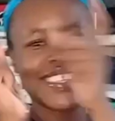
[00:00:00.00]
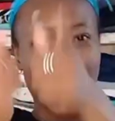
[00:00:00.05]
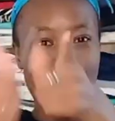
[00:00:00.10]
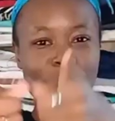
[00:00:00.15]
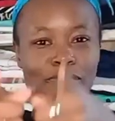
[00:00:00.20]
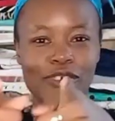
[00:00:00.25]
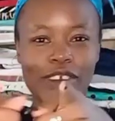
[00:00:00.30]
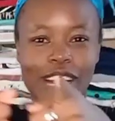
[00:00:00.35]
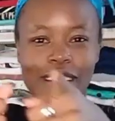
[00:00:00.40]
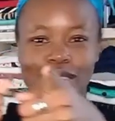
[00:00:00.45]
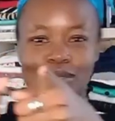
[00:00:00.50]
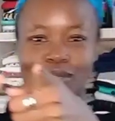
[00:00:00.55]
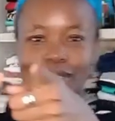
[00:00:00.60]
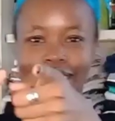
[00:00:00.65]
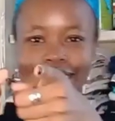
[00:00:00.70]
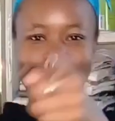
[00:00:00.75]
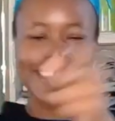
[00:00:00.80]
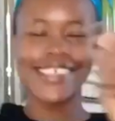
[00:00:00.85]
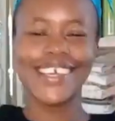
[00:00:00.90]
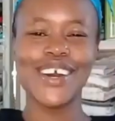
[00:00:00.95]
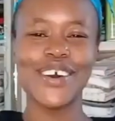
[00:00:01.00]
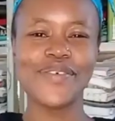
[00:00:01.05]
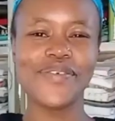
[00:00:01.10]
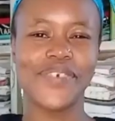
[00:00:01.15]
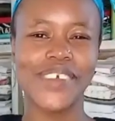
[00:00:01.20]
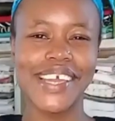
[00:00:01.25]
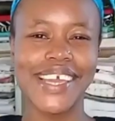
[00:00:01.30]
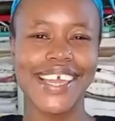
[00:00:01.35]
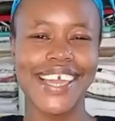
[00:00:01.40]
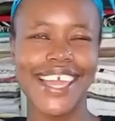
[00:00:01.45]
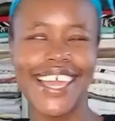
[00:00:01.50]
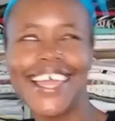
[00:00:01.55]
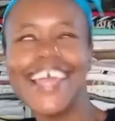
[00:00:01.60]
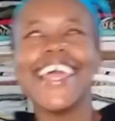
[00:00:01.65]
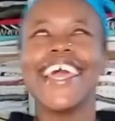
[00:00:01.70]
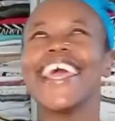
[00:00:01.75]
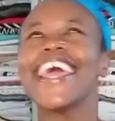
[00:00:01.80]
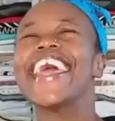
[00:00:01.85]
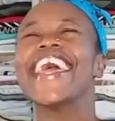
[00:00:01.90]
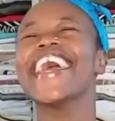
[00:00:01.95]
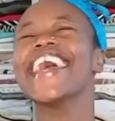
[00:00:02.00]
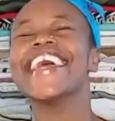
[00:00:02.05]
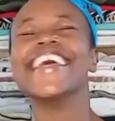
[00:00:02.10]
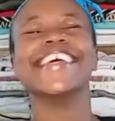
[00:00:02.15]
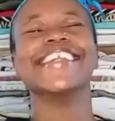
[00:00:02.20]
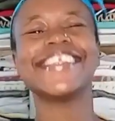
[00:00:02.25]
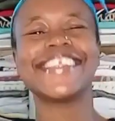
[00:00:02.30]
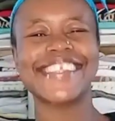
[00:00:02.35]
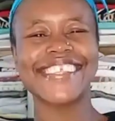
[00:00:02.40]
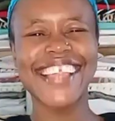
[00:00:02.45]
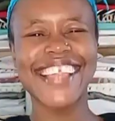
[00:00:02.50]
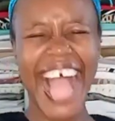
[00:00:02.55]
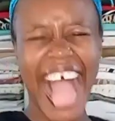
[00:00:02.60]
Time for catwalking girl face.